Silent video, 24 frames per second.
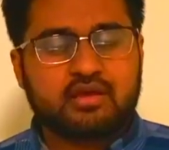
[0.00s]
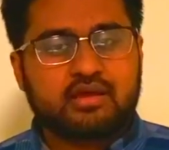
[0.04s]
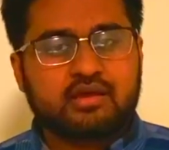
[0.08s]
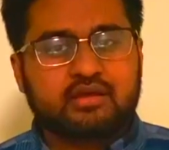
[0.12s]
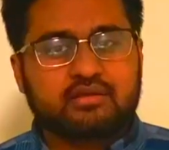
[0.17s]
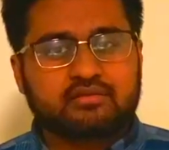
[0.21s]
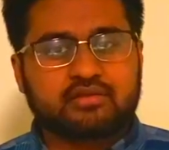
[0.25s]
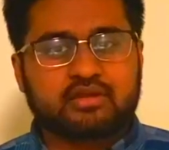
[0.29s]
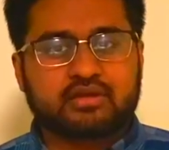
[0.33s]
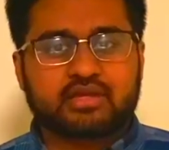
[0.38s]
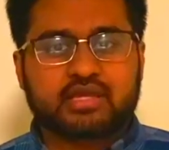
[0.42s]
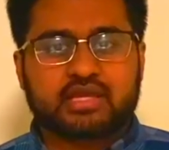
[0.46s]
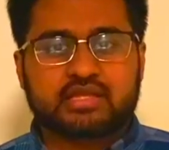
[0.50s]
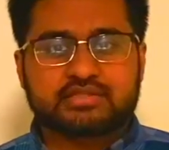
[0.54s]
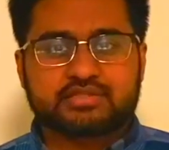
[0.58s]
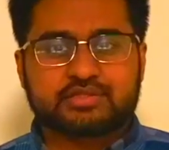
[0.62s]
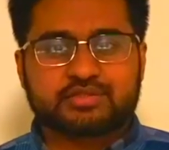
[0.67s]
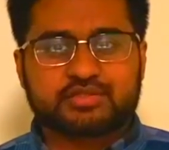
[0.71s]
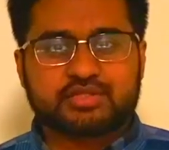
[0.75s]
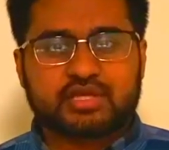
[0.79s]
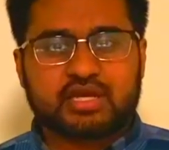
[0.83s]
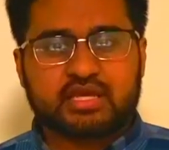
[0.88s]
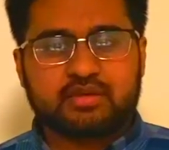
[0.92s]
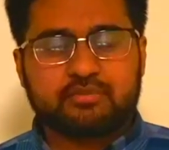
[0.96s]
lung cancer
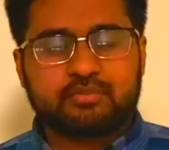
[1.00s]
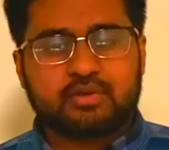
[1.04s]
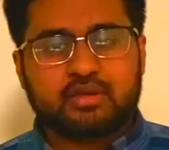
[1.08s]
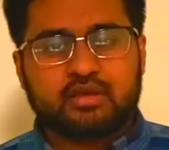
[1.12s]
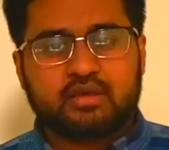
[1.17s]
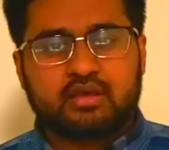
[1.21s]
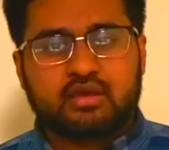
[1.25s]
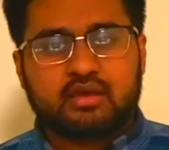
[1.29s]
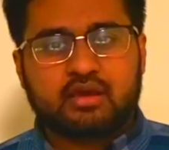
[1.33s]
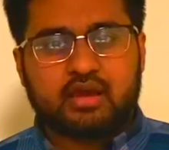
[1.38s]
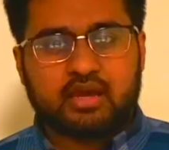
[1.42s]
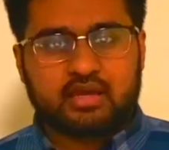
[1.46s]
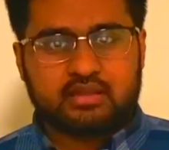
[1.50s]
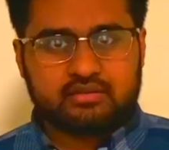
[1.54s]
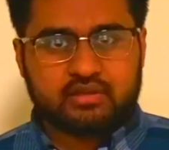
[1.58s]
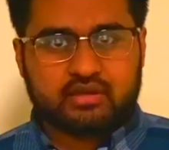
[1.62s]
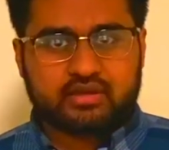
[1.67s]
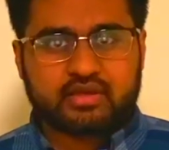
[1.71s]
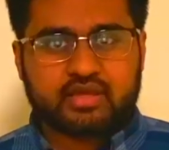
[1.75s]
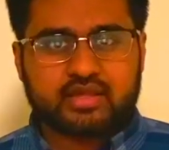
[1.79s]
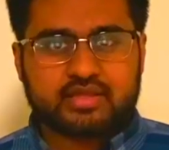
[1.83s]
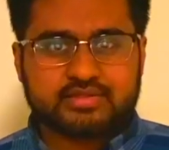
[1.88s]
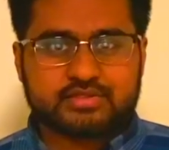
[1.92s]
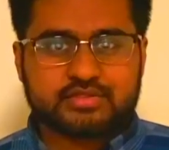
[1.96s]
type and lung
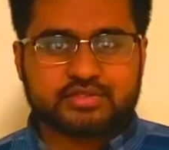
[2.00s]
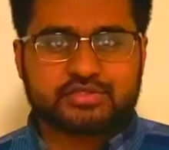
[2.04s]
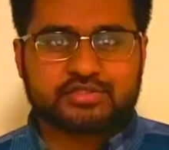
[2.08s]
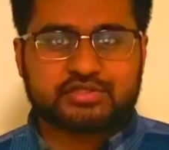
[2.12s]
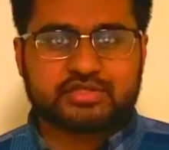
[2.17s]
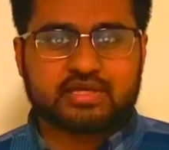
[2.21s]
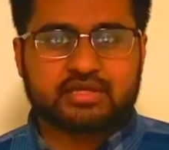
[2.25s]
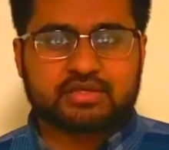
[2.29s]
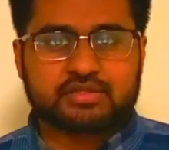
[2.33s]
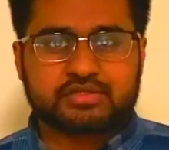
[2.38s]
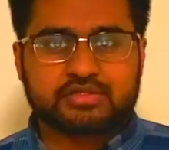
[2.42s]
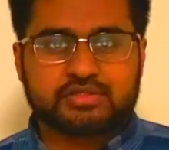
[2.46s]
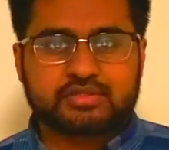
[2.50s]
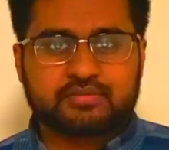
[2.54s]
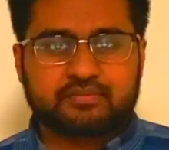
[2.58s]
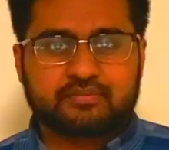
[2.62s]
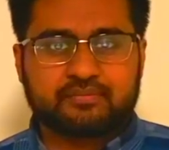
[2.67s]
cancer stage.